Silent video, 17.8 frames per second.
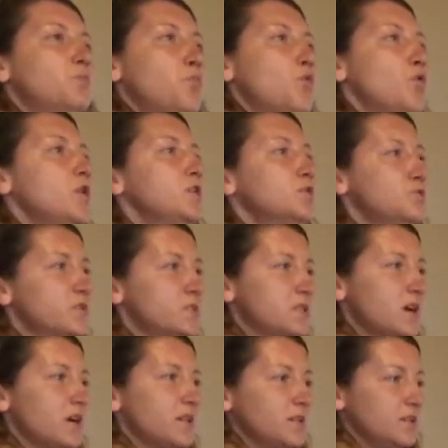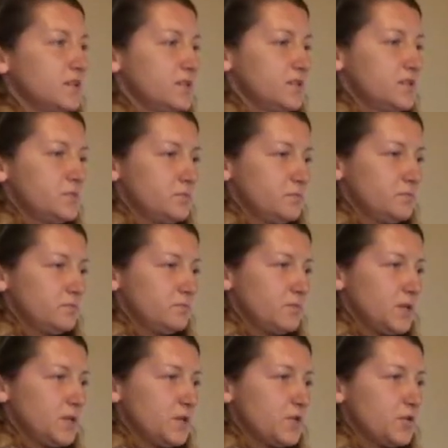point to study this,
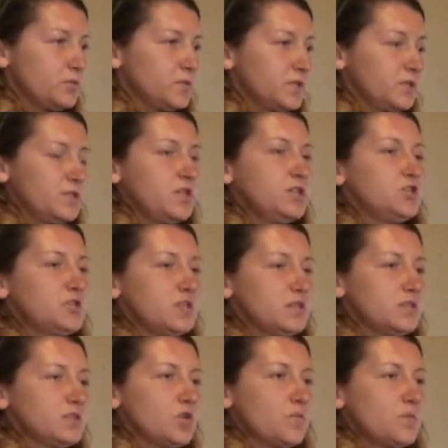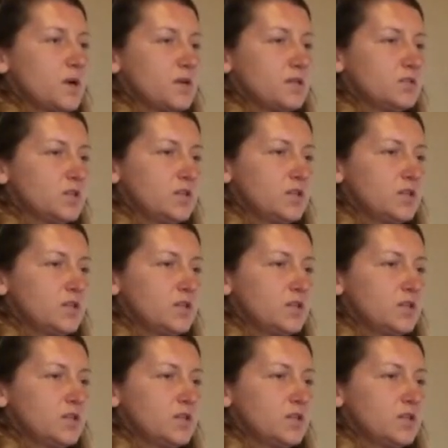you know, the teaching so much?